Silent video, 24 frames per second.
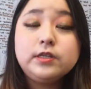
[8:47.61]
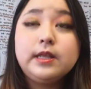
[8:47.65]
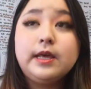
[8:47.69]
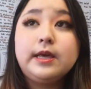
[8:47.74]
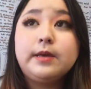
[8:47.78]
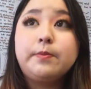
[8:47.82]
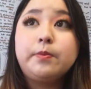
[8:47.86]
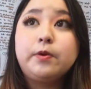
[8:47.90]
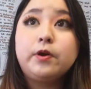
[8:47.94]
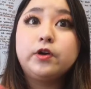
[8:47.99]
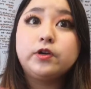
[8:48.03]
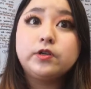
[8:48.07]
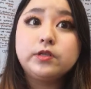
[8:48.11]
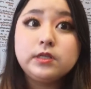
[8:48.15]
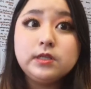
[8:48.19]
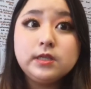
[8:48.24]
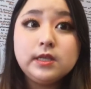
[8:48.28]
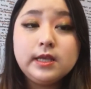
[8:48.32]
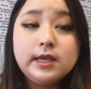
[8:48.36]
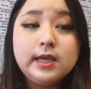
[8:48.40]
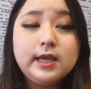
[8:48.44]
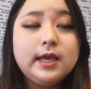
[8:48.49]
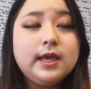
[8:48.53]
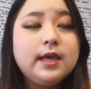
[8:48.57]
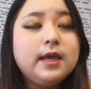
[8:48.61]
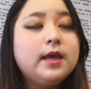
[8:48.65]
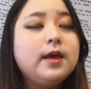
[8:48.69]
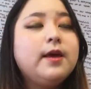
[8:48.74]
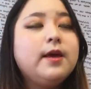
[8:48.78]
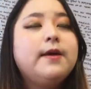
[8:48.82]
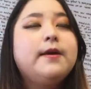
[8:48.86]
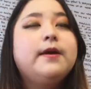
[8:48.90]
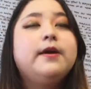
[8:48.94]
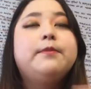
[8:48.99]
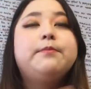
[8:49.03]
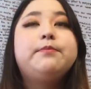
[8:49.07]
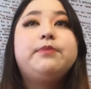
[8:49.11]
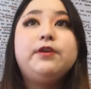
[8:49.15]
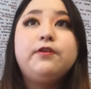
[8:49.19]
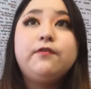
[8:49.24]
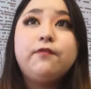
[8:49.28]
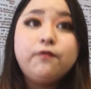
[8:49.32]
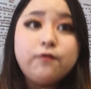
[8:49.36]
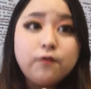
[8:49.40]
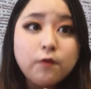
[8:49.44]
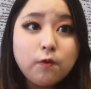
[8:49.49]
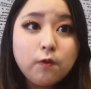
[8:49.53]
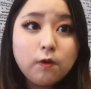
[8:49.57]
Like, personally,
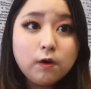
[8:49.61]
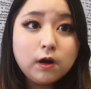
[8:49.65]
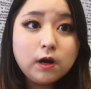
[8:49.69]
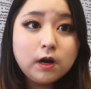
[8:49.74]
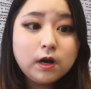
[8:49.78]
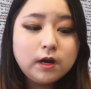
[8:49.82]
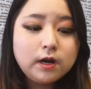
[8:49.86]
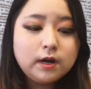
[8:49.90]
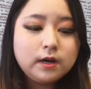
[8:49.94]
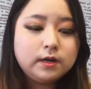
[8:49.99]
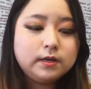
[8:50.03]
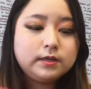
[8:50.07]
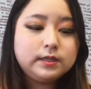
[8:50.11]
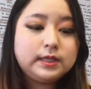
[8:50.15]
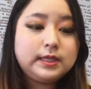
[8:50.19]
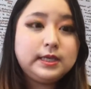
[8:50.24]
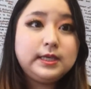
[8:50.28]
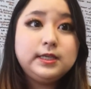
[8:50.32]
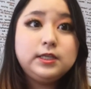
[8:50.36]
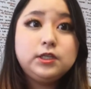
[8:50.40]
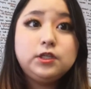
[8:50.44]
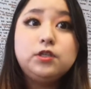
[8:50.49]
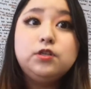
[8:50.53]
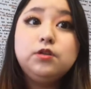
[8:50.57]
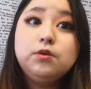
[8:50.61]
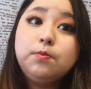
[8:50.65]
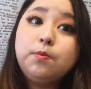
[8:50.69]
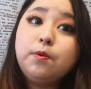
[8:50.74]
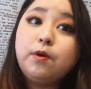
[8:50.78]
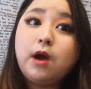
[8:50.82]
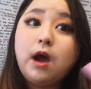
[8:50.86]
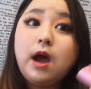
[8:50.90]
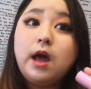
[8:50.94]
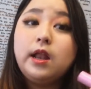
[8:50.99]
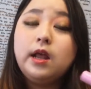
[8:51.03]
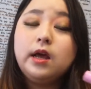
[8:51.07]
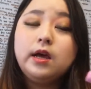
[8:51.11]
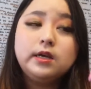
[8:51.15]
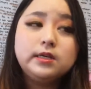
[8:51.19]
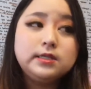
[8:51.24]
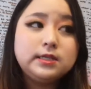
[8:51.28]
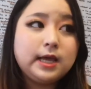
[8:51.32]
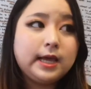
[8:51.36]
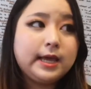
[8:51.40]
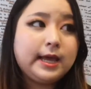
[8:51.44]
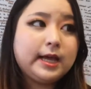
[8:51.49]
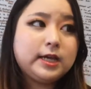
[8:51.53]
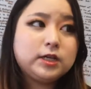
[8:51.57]
before these two products,
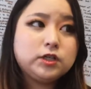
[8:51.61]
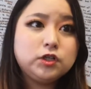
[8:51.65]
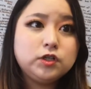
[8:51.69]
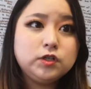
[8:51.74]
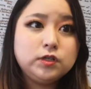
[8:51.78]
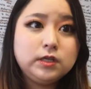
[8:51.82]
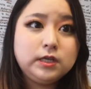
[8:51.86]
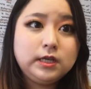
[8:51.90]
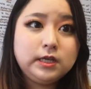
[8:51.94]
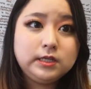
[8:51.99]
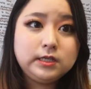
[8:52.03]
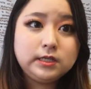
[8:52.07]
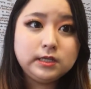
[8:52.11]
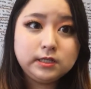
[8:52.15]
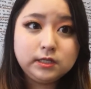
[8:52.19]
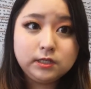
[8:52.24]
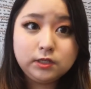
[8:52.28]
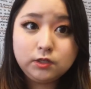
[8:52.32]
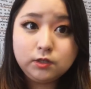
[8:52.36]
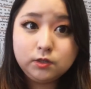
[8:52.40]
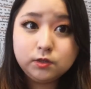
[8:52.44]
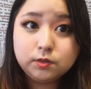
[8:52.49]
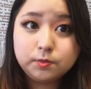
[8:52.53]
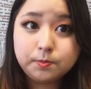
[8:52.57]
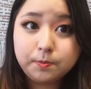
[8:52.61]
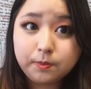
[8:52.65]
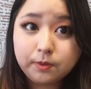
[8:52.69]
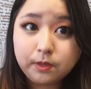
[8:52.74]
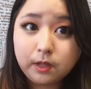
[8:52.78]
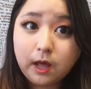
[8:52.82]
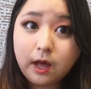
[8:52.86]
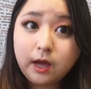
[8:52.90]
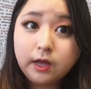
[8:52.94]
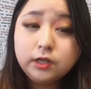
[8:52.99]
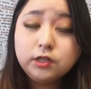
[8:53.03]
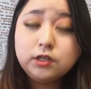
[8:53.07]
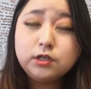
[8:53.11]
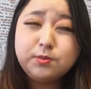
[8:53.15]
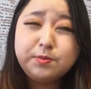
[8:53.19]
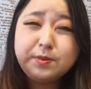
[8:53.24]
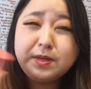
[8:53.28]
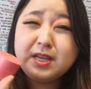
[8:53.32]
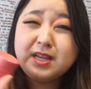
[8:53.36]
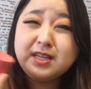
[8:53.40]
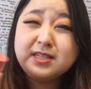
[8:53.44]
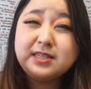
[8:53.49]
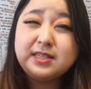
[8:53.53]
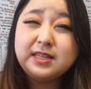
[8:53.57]
I actually didn't use blush
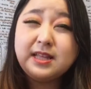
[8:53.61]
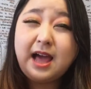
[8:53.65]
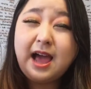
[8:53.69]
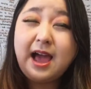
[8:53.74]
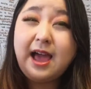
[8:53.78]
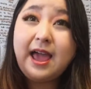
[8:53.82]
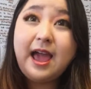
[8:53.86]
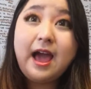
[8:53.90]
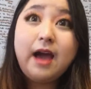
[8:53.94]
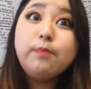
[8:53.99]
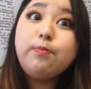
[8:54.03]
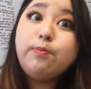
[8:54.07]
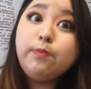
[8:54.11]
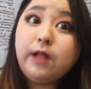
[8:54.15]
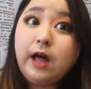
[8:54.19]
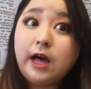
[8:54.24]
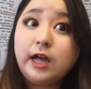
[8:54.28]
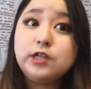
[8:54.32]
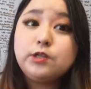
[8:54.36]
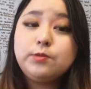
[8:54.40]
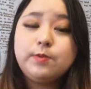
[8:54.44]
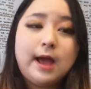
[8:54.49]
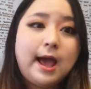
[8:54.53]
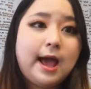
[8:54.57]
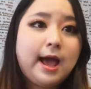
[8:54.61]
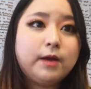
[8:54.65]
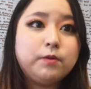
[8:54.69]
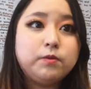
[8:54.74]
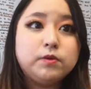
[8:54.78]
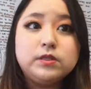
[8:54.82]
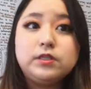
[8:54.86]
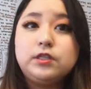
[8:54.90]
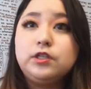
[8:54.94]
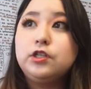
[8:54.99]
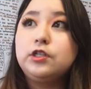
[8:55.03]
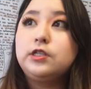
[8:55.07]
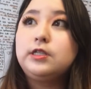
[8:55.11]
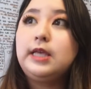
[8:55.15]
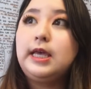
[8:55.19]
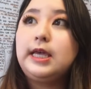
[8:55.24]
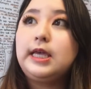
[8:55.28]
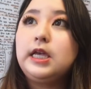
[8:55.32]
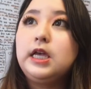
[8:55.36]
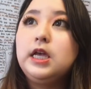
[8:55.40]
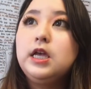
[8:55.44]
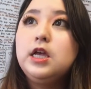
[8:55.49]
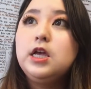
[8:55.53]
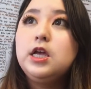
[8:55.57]
because I have blush, but I was just
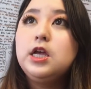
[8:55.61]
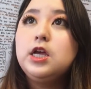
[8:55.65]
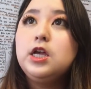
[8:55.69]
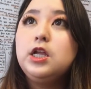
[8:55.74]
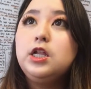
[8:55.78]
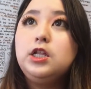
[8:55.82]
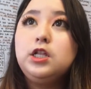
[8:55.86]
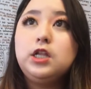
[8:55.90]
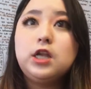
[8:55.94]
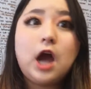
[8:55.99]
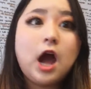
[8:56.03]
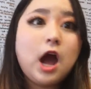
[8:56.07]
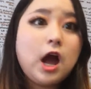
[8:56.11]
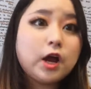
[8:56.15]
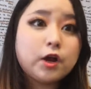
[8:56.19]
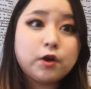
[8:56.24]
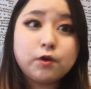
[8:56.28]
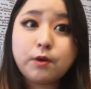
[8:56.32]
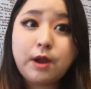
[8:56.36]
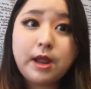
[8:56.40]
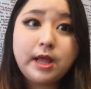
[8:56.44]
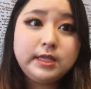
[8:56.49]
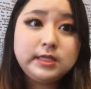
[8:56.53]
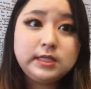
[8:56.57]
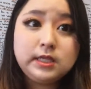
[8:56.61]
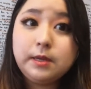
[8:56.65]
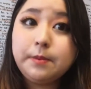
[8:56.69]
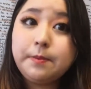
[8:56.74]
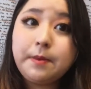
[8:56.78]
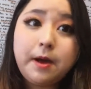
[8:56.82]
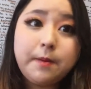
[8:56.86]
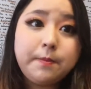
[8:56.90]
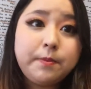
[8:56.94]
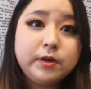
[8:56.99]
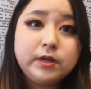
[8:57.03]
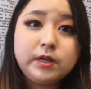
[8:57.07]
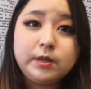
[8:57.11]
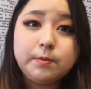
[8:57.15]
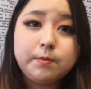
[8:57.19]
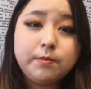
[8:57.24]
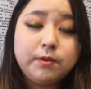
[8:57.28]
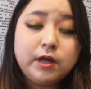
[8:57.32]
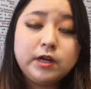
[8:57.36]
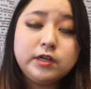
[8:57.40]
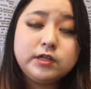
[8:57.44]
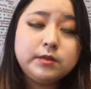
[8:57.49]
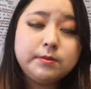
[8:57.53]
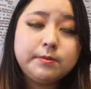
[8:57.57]
like not crazy about putting
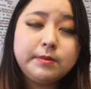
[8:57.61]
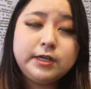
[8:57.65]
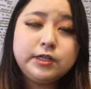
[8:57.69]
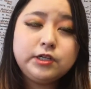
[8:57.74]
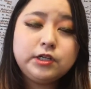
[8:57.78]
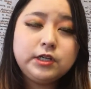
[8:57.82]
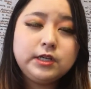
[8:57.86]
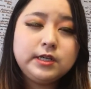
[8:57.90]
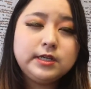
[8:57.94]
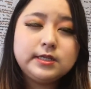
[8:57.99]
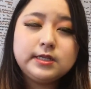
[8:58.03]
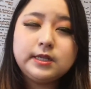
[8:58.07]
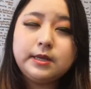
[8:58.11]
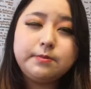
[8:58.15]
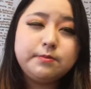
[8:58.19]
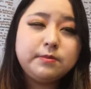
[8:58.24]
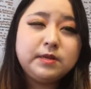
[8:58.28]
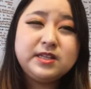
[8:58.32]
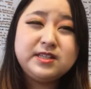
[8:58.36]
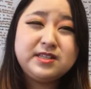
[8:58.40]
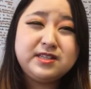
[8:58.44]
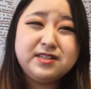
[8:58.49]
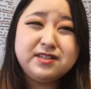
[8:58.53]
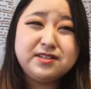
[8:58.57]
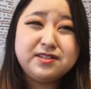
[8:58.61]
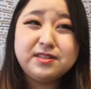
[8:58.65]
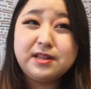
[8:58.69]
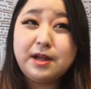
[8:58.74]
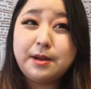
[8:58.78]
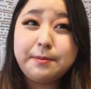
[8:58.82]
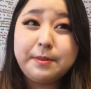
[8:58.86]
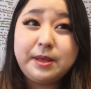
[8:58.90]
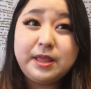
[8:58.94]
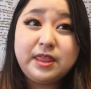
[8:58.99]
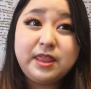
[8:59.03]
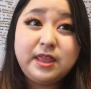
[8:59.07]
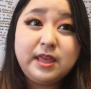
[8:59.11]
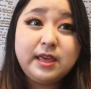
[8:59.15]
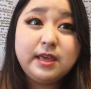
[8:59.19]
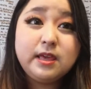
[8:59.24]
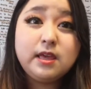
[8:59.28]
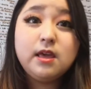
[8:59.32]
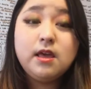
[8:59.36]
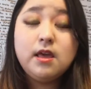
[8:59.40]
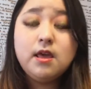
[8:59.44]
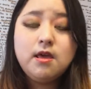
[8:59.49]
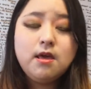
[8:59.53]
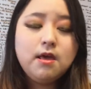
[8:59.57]
blush on my cheeks. It's just not my
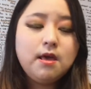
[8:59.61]
thing.